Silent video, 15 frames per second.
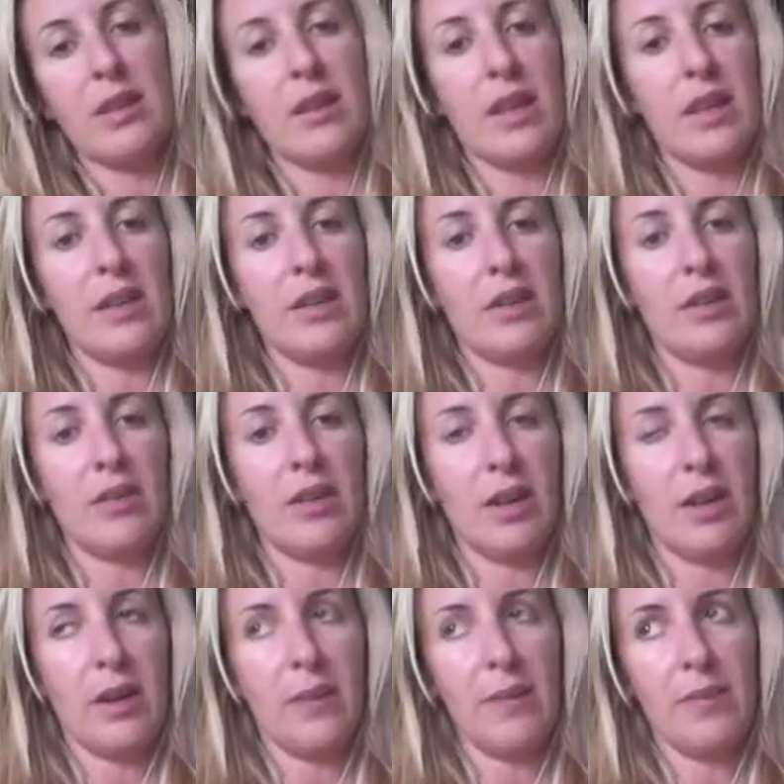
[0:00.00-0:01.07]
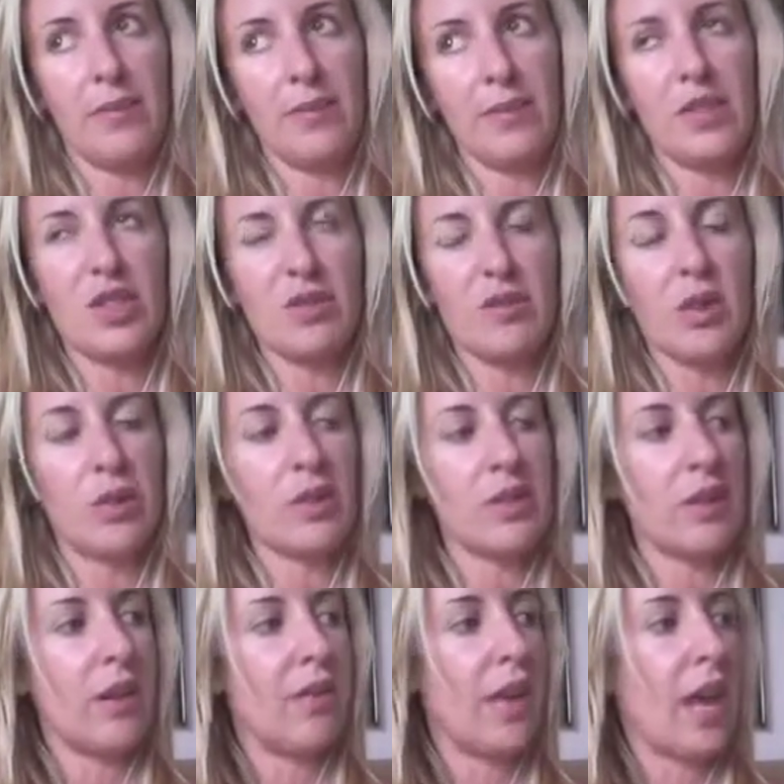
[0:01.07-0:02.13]
They just focus
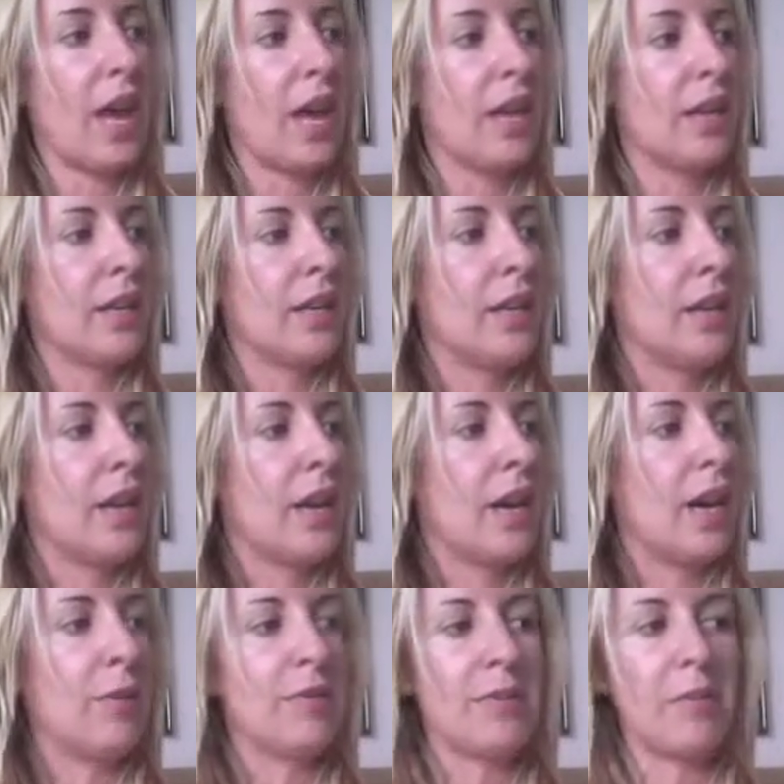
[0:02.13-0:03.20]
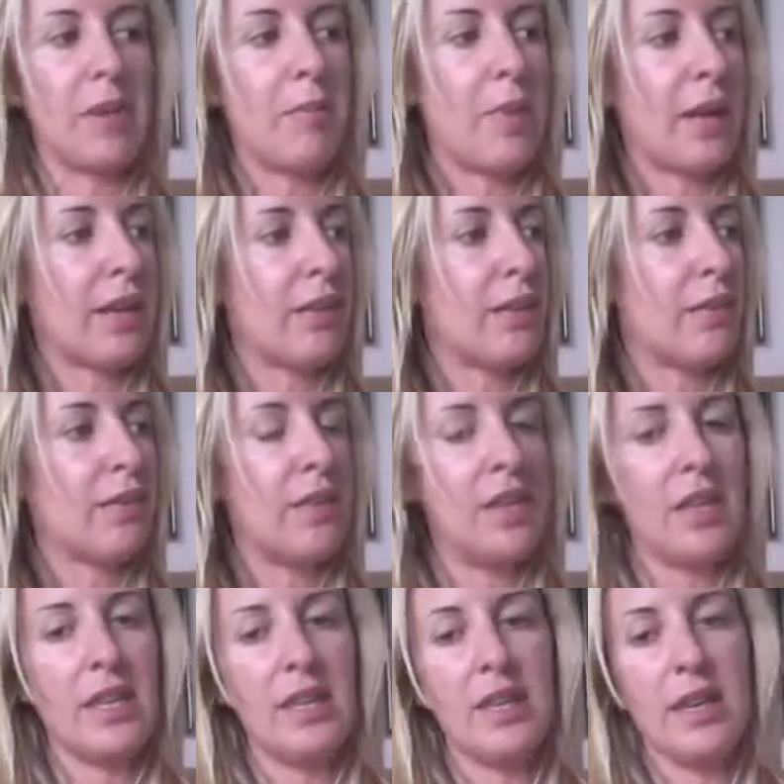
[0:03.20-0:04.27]
on that, helps them get back on their
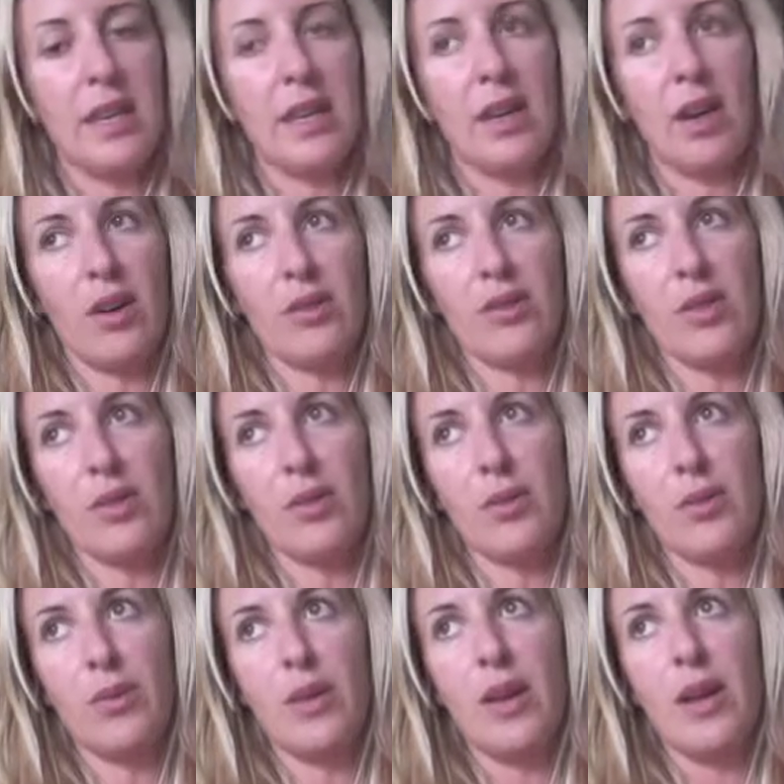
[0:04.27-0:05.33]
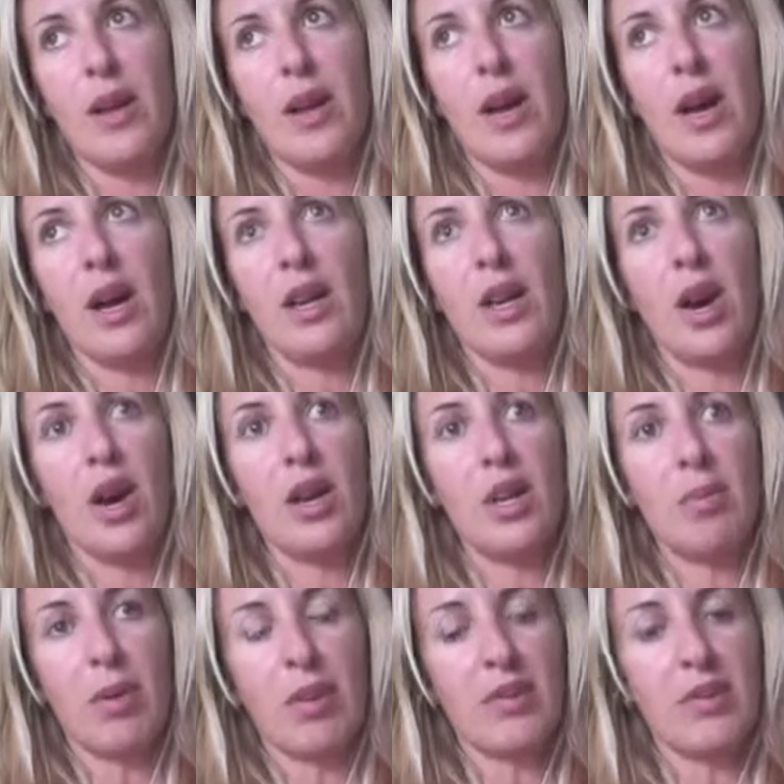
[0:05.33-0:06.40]
feet, and also Connie
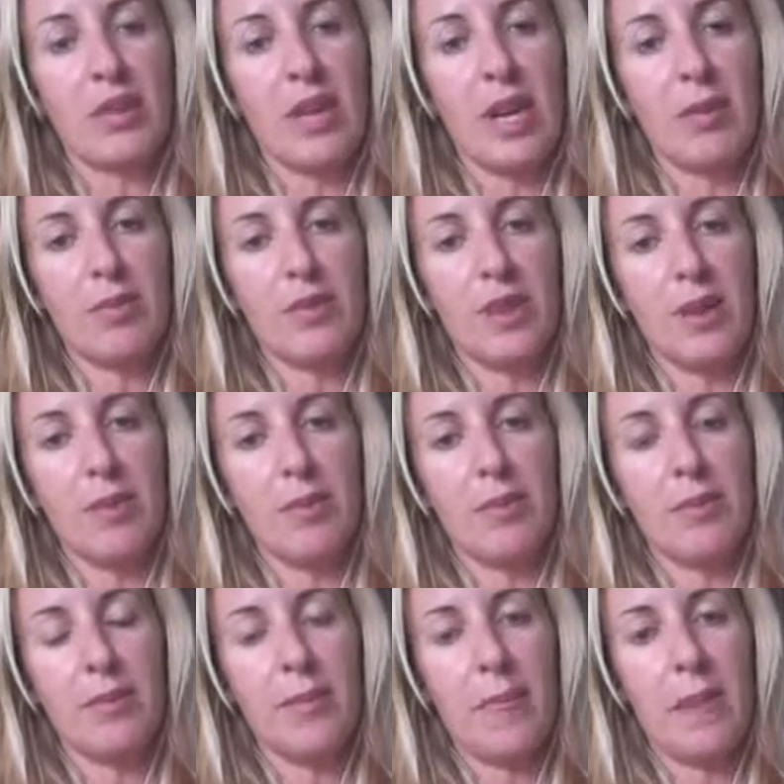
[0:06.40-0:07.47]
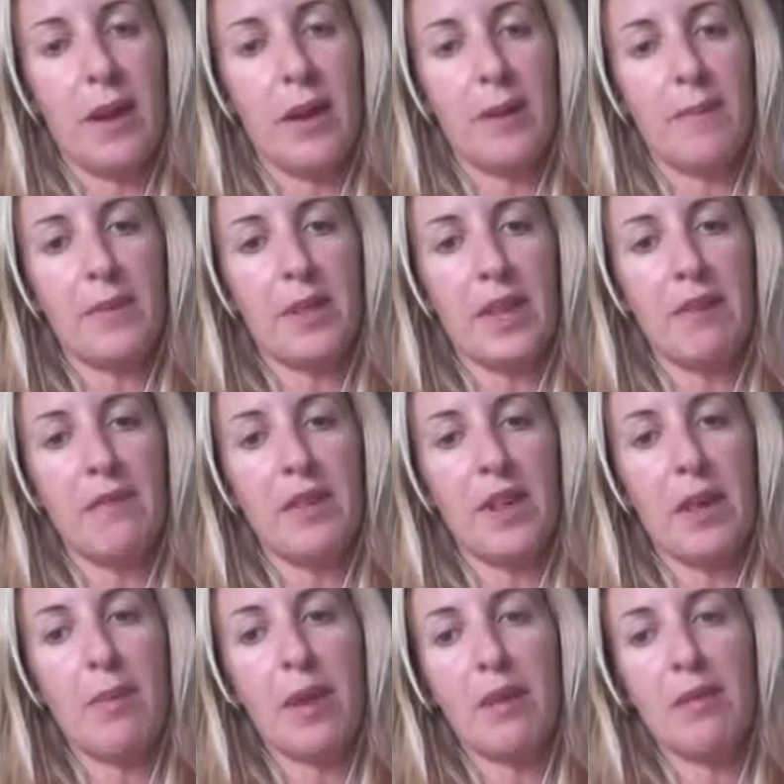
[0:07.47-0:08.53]
personally helps them get
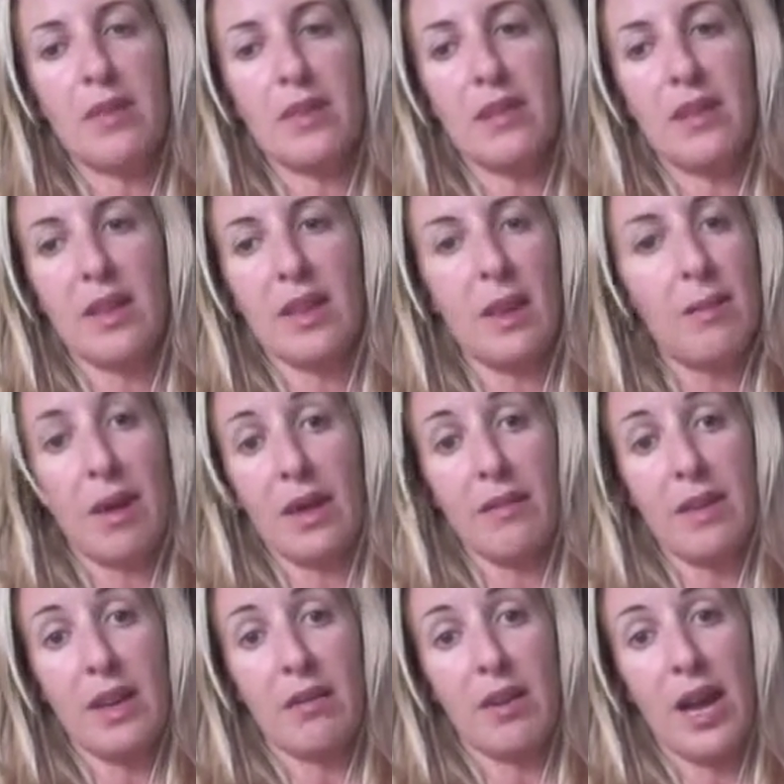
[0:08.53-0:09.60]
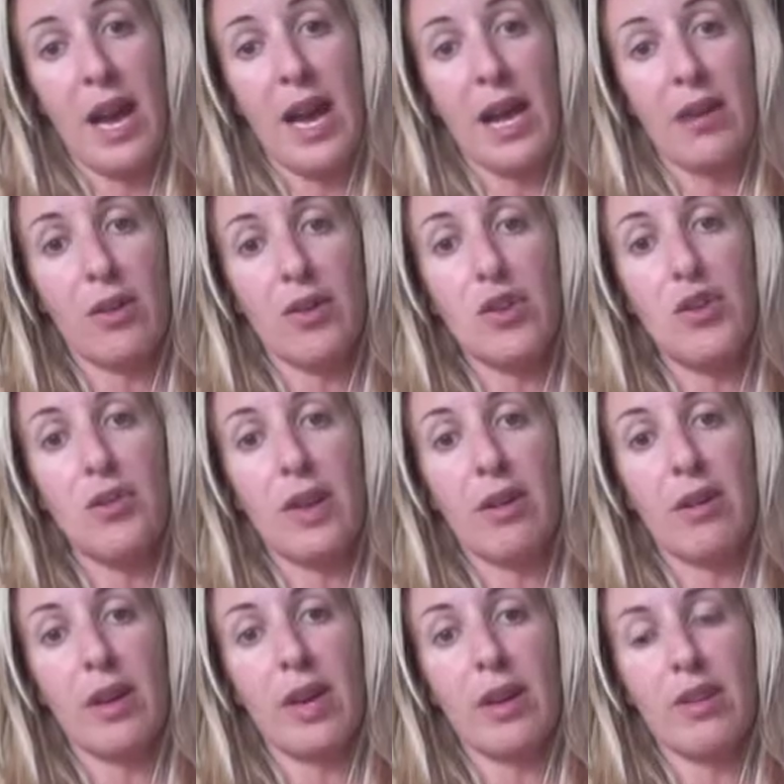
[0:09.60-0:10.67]
VA benefits that they might have never had or knew they
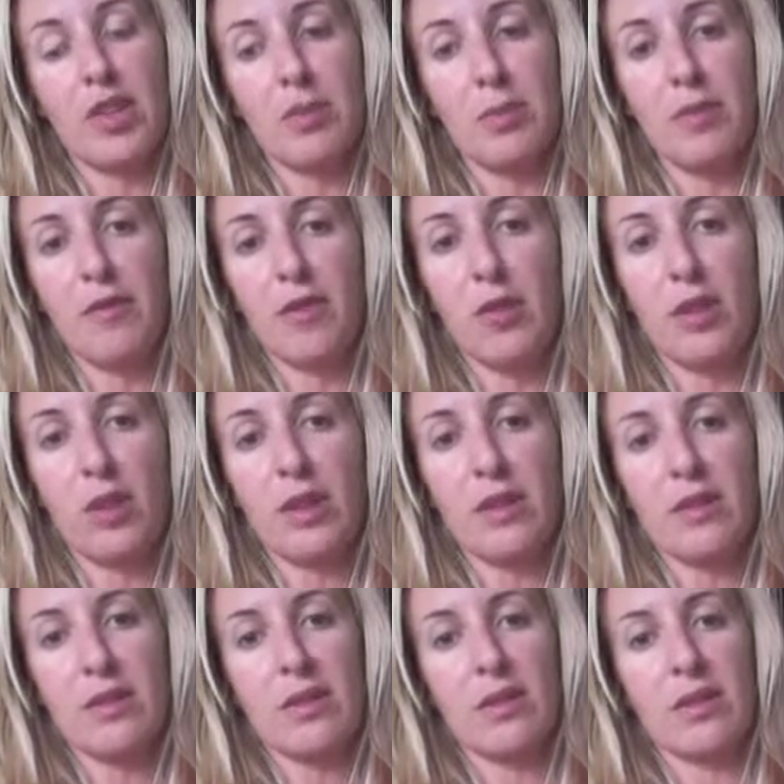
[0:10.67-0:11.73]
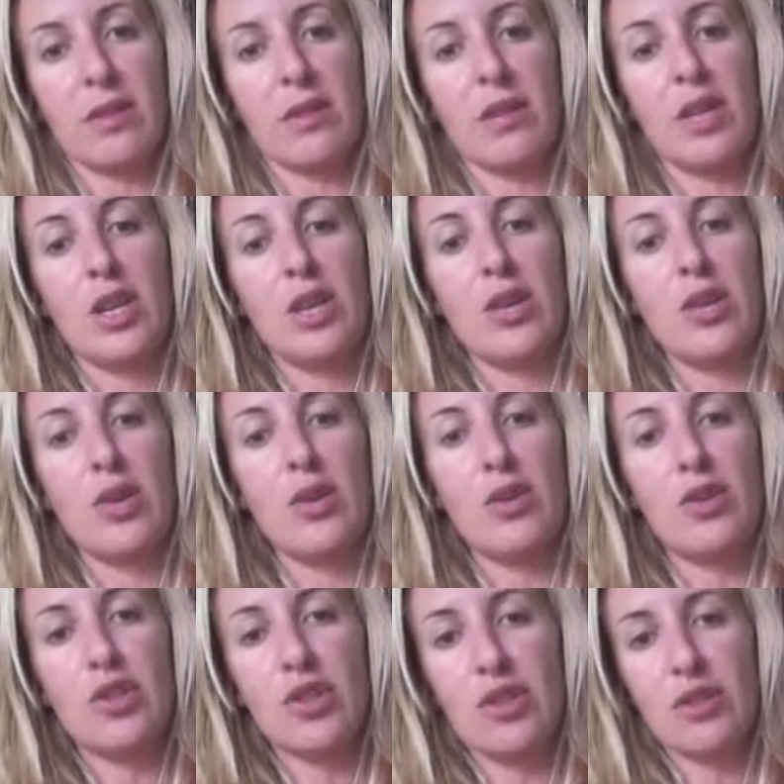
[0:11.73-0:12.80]
were eligible for, because there's a
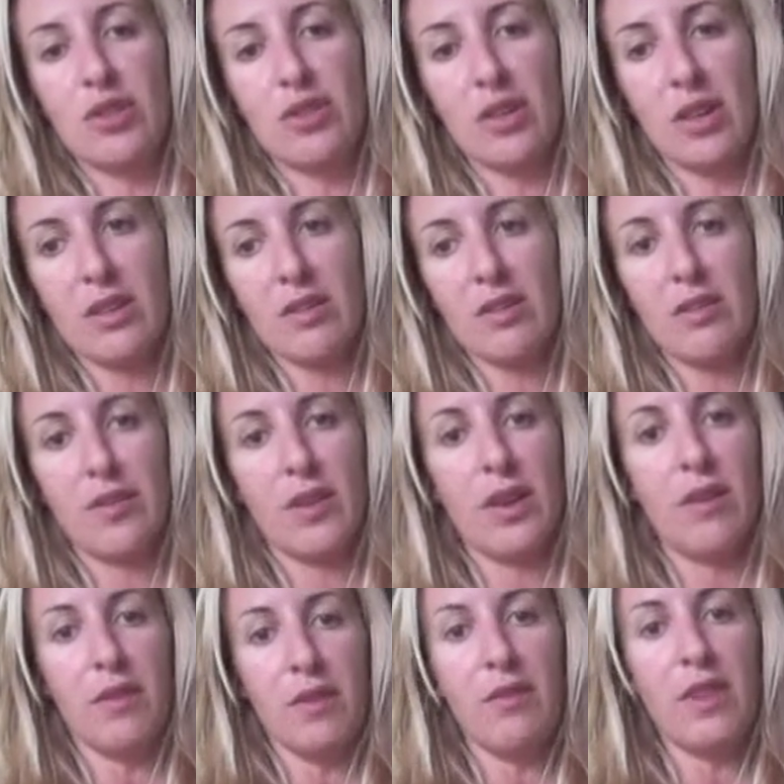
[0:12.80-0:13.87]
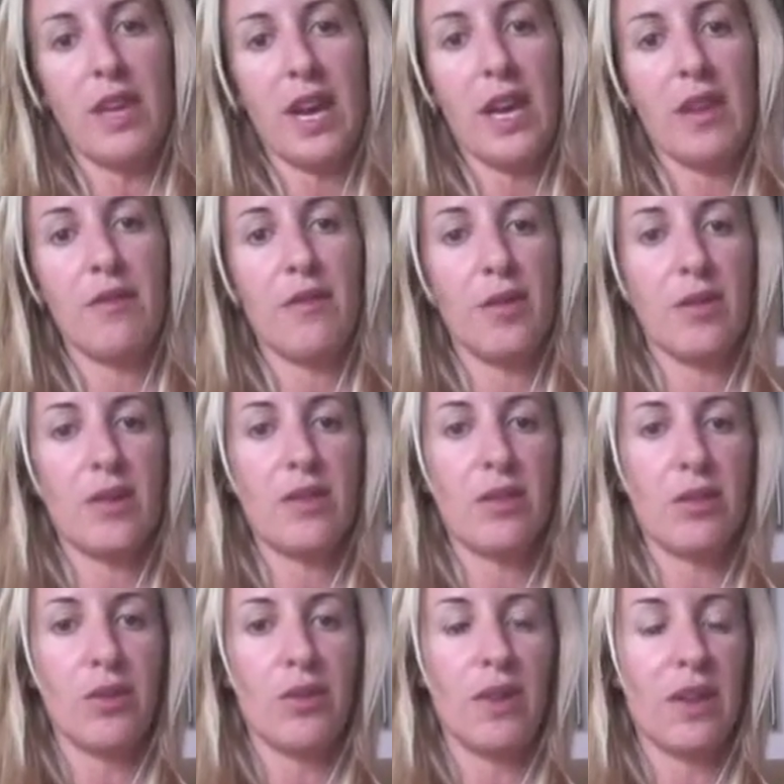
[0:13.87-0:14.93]
huge distrust of the VA for these
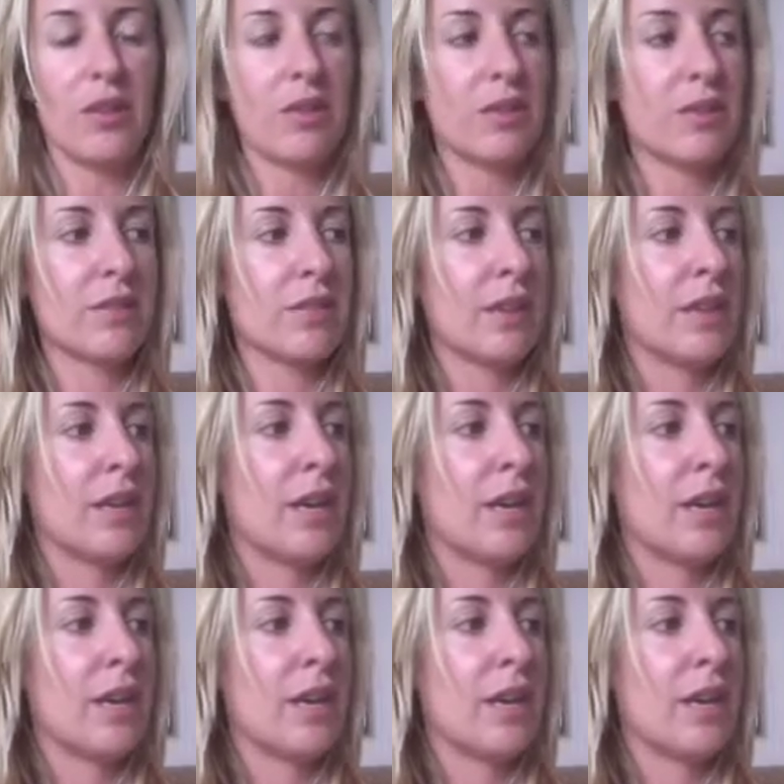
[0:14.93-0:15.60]
older veterans.